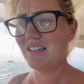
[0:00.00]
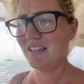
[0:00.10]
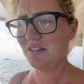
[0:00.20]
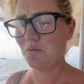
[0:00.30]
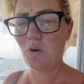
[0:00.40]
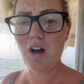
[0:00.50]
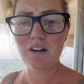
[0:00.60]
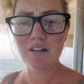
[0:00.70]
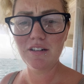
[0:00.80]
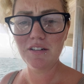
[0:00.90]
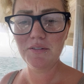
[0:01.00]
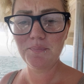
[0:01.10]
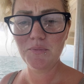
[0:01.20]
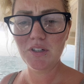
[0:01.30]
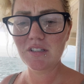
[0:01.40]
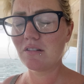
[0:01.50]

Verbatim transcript: and the water looks a